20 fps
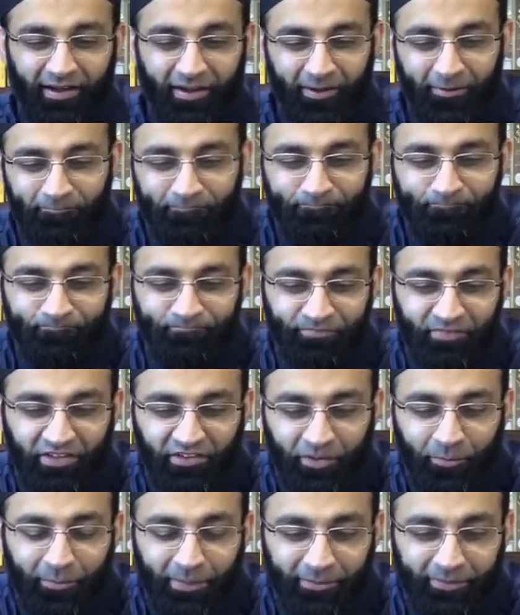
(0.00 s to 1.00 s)
Um,
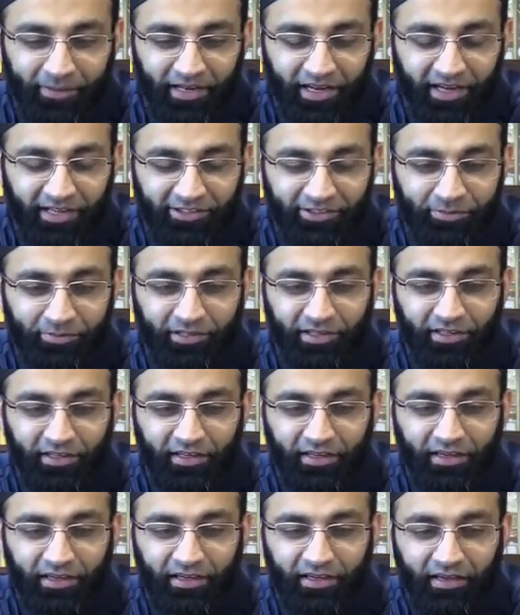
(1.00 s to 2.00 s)
some people ask
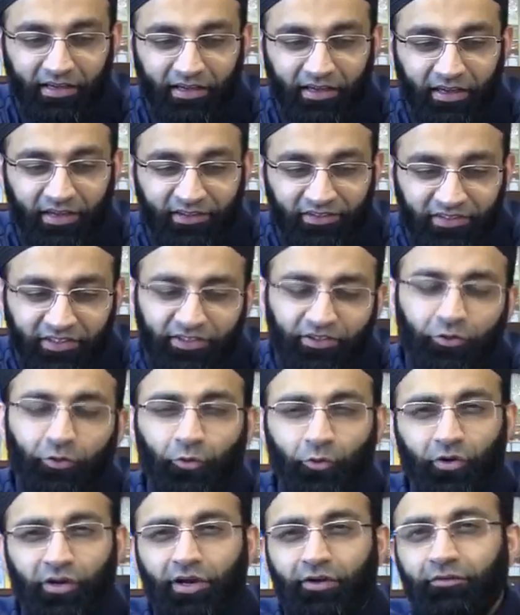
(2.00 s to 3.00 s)
me, is this
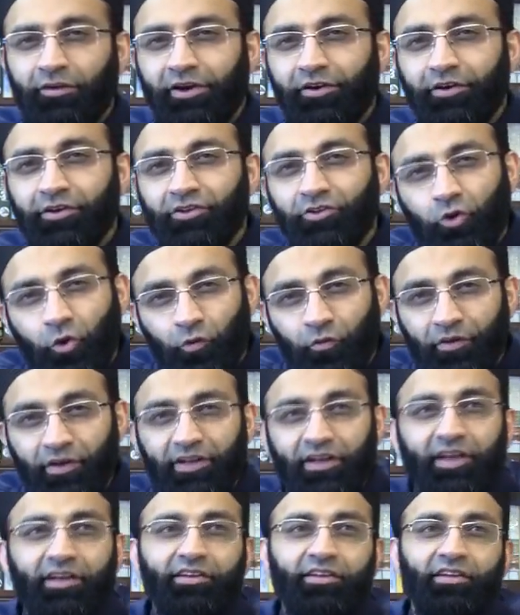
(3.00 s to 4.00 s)
coronavirus,
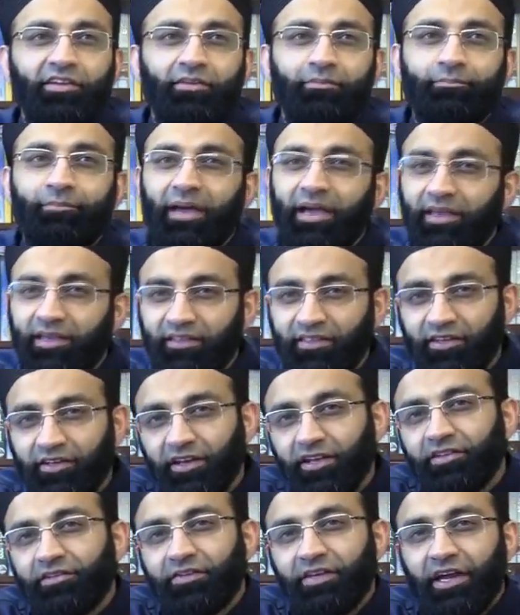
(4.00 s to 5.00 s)
COVID nineteen, back in the
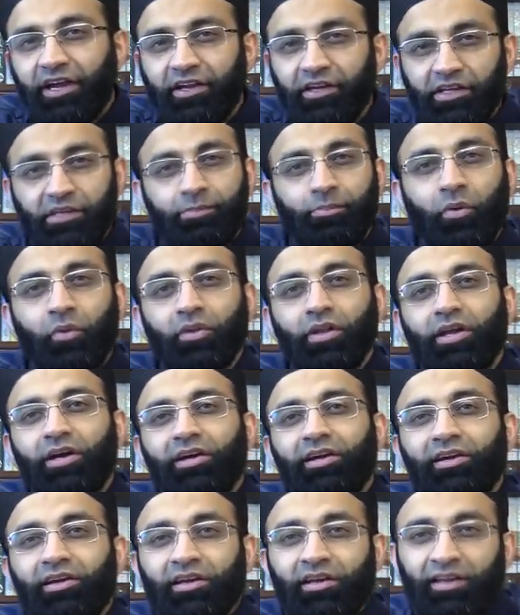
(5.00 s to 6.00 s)
days we had
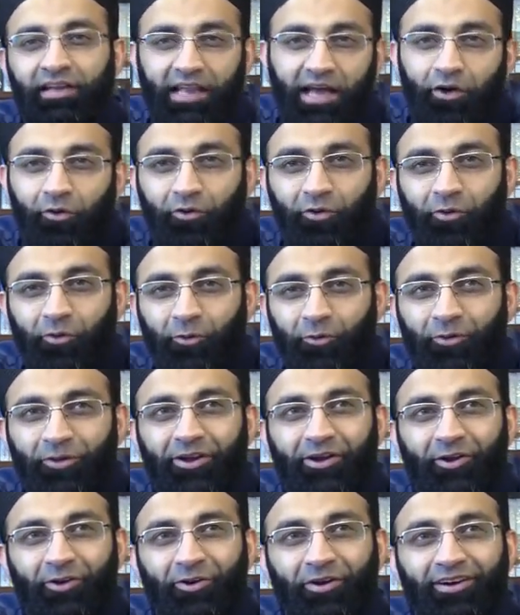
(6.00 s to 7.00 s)
Ebola, now
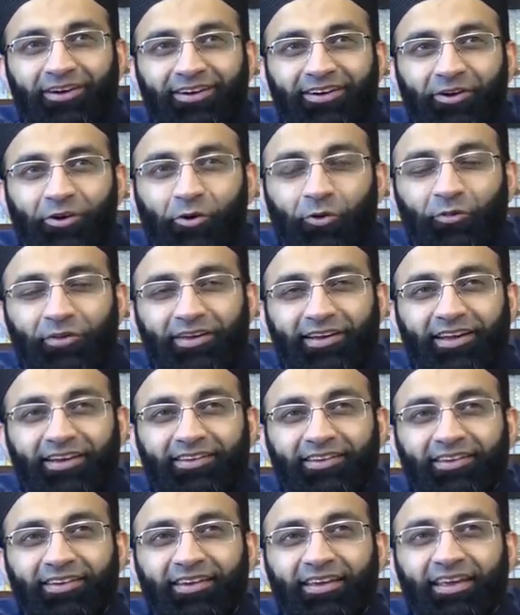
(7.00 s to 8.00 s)
Corona, uh, COVID
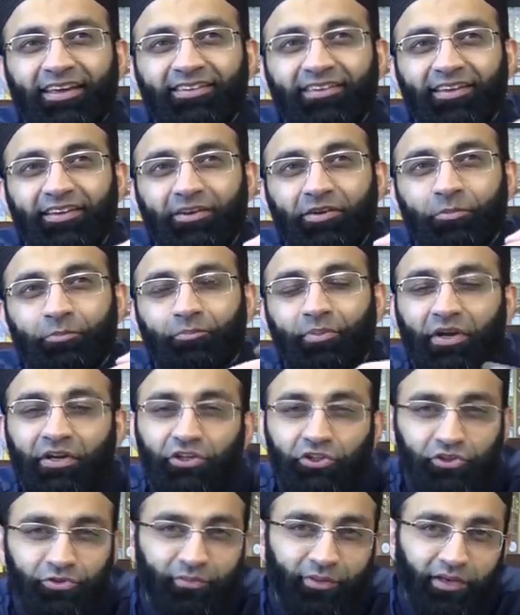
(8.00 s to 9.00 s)
nineteen, is it
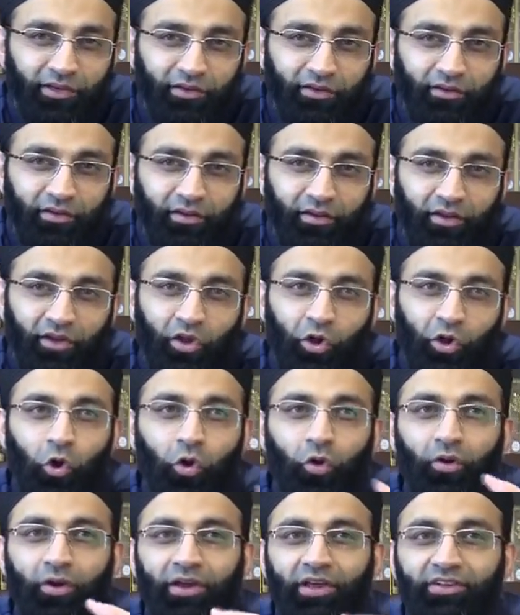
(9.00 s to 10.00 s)
punishment
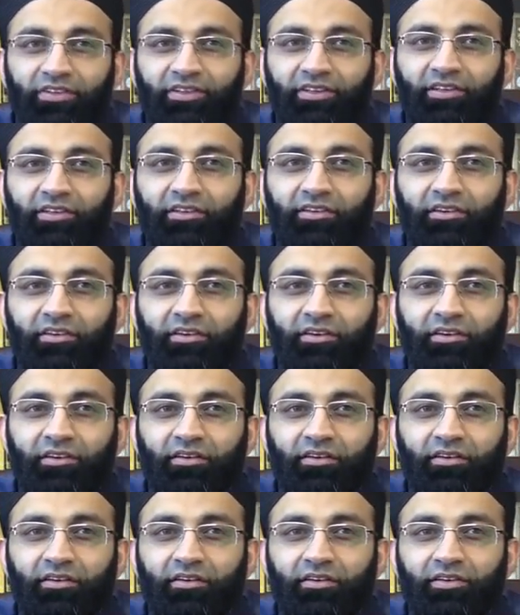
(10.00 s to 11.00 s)
or is it
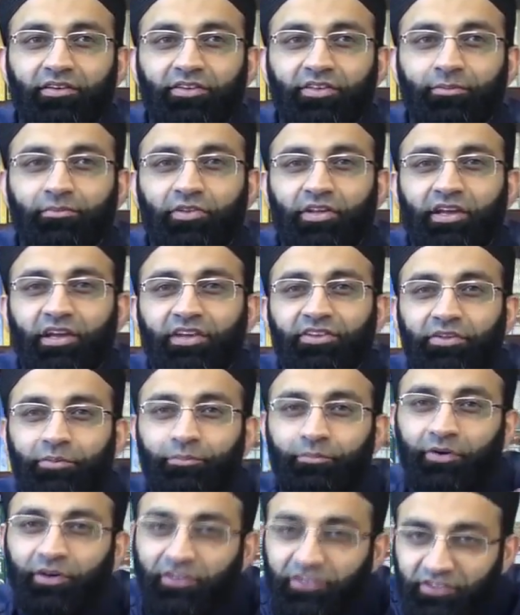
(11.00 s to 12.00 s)
uh, something as
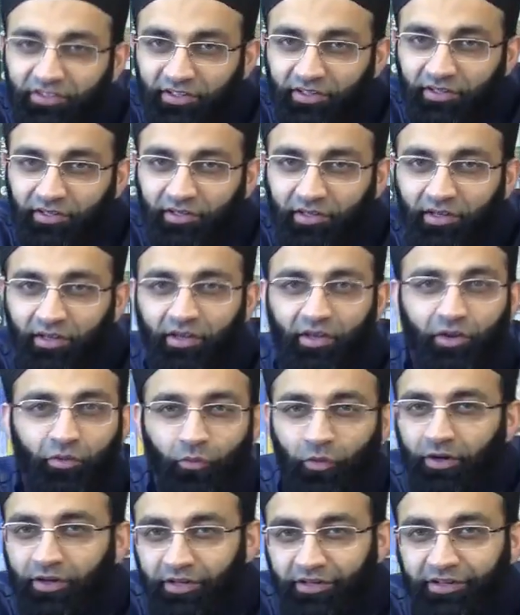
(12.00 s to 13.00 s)
a mercy?
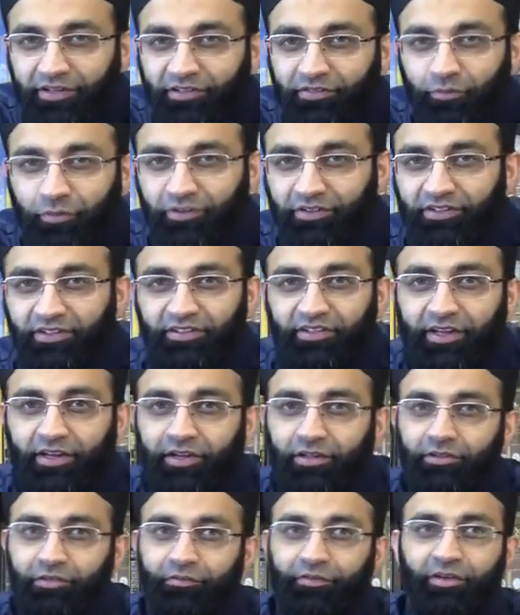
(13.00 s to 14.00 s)
What it is? What's the
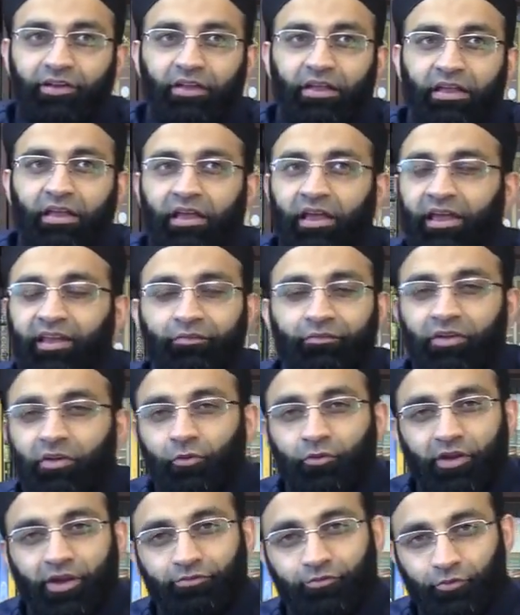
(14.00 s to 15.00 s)
status of it? And we
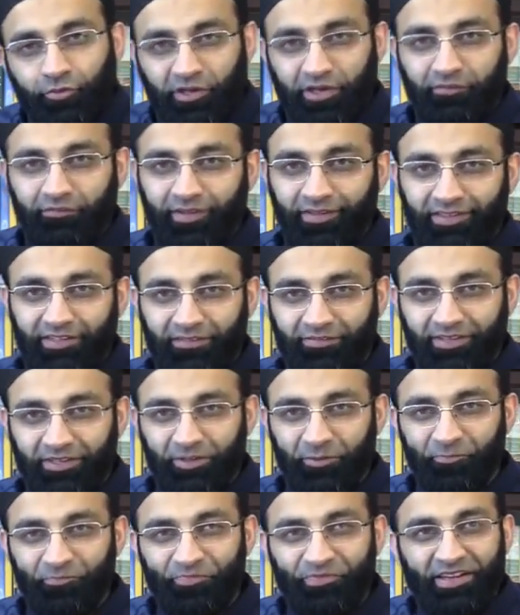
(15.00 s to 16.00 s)
don't have to reinvent the
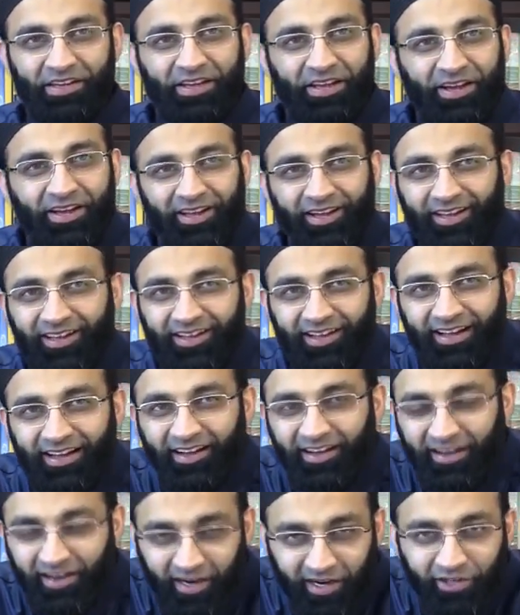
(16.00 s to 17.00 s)
wheel.
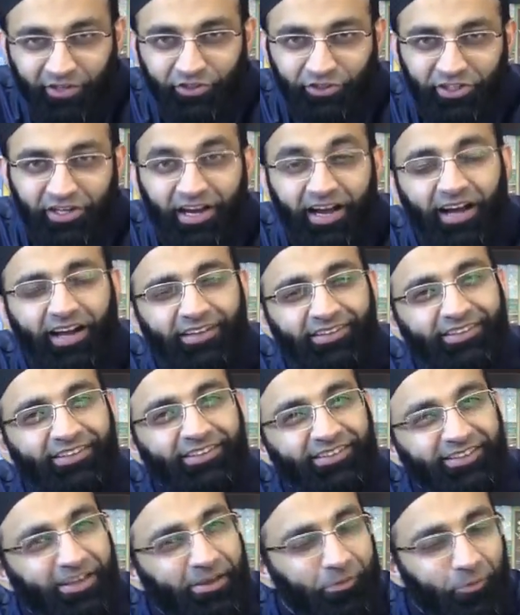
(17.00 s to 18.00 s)
Aisha asked
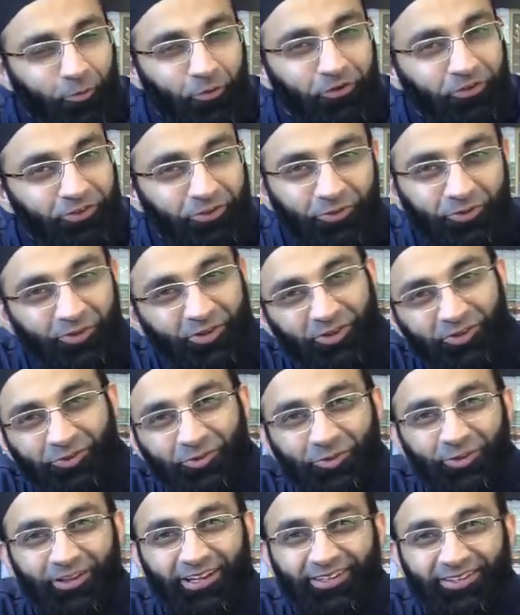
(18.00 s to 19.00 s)
the same question to
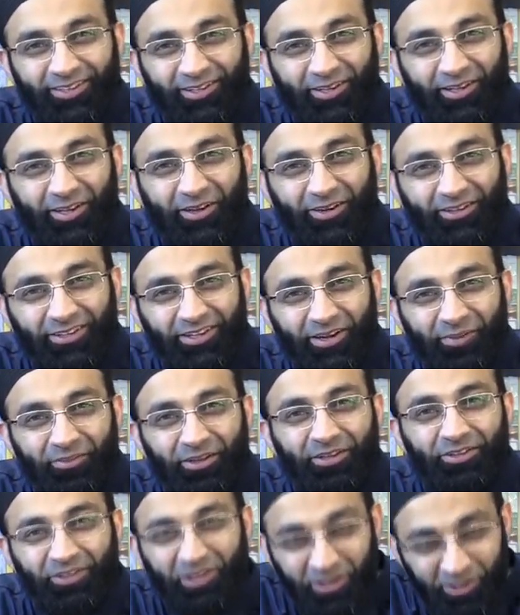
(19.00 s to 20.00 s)
Rasulullah sallallahu alaihi
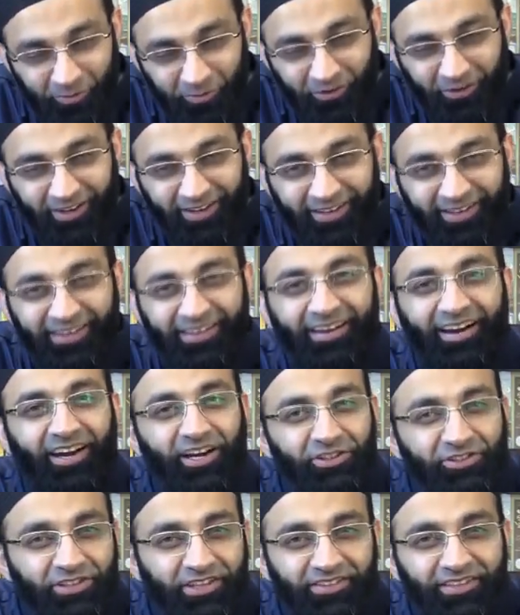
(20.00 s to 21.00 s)
wasallam. In Sahih Bukhari,
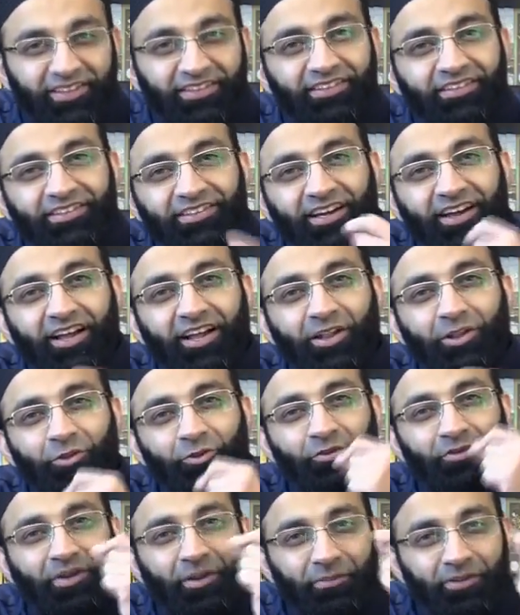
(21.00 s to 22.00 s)
Aisha said,
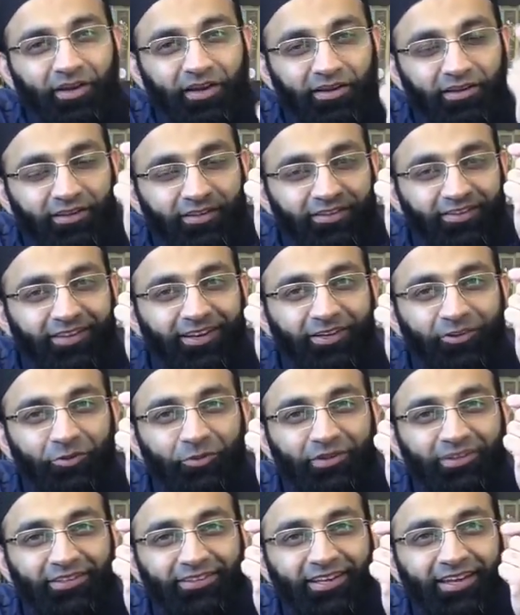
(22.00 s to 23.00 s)
Sa'altu Nabi alayhi
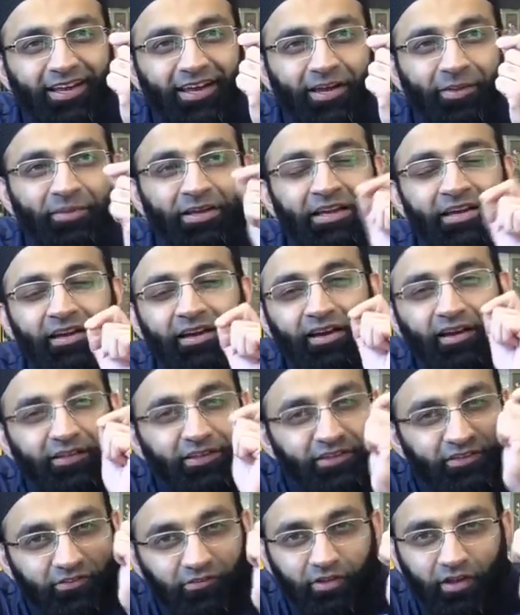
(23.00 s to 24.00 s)
salatu wassalam
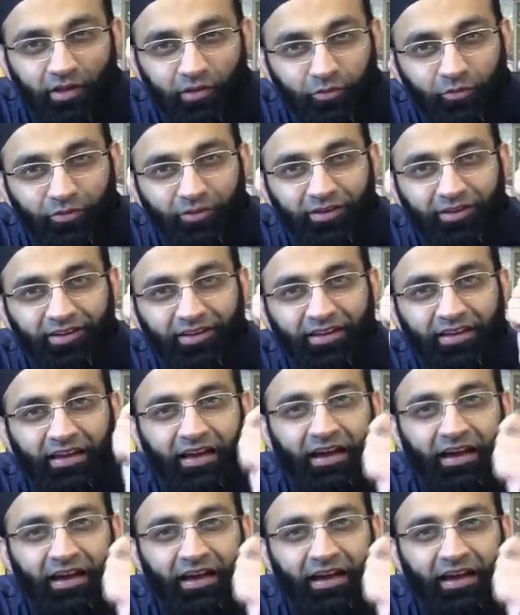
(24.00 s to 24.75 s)
anit ta'un.